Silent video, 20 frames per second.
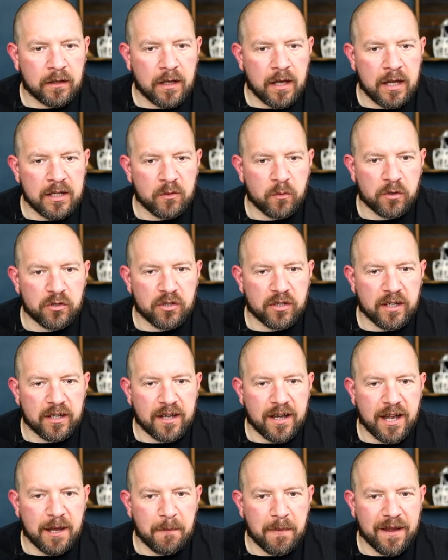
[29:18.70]
He's watching a
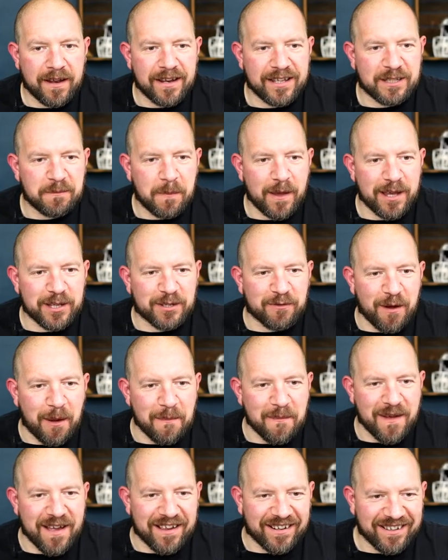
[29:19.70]
guy paint a space
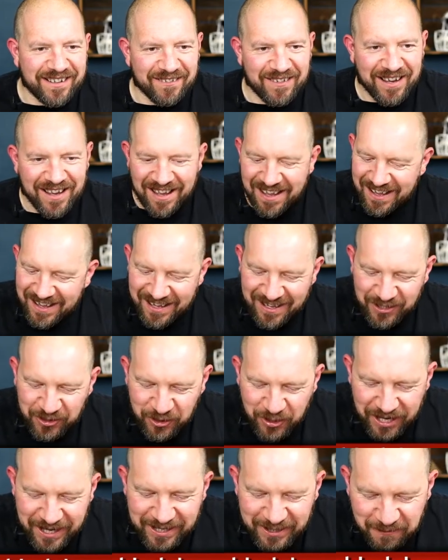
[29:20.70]
rat man.
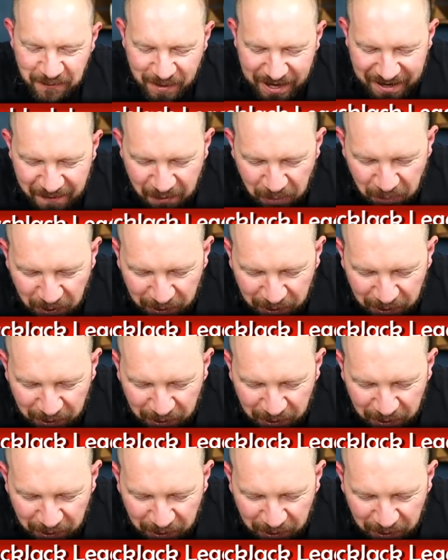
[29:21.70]
Cheers, mate.